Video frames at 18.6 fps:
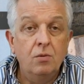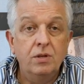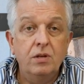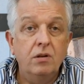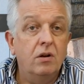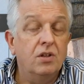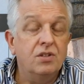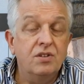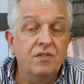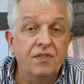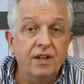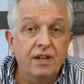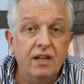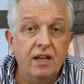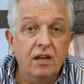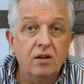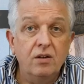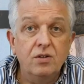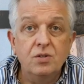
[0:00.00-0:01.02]
We do lots of
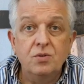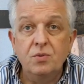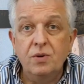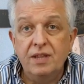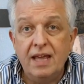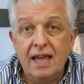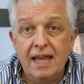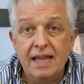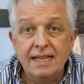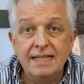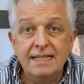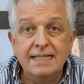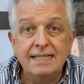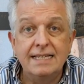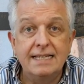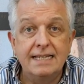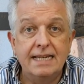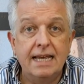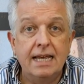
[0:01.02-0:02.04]
videos with
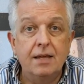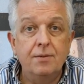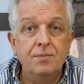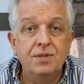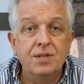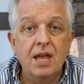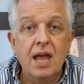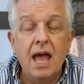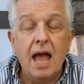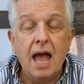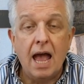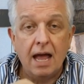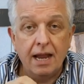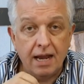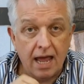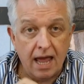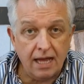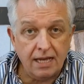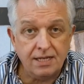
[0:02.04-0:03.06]
hints, tips,
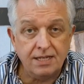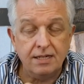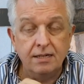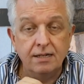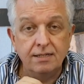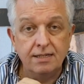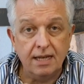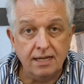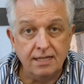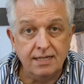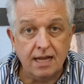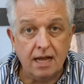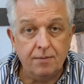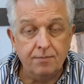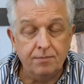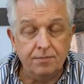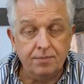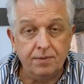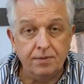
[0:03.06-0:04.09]
and excellent
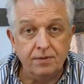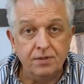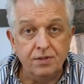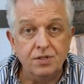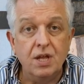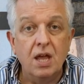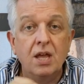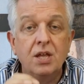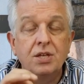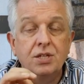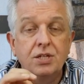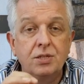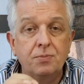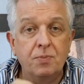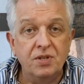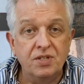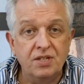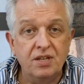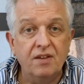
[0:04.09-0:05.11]
examples
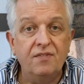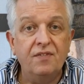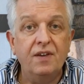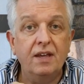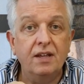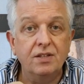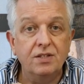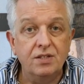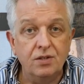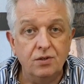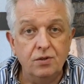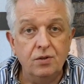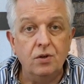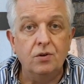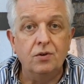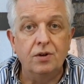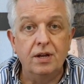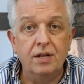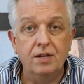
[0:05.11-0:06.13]
specific to
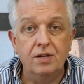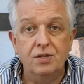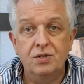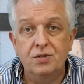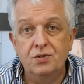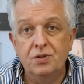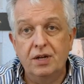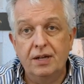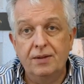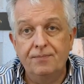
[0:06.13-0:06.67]
your industry.